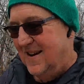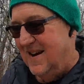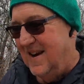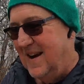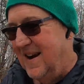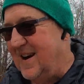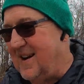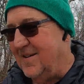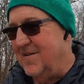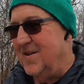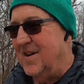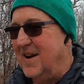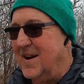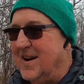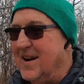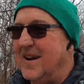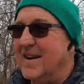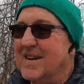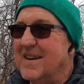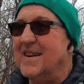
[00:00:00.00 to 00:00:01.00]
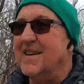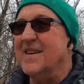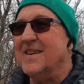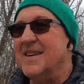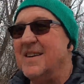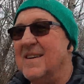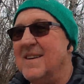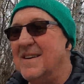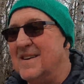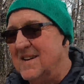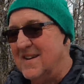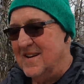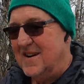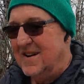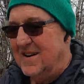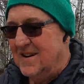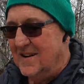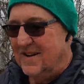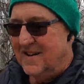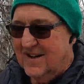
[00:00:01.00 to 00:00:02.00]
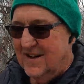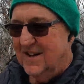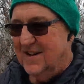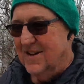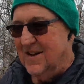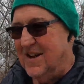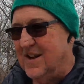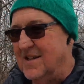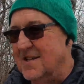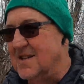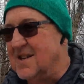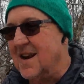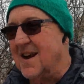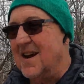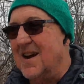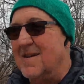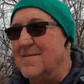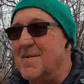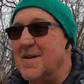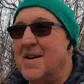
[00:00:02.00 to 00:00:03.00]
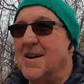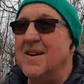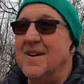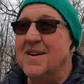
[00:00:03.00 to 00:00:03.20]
Anyway, till next time,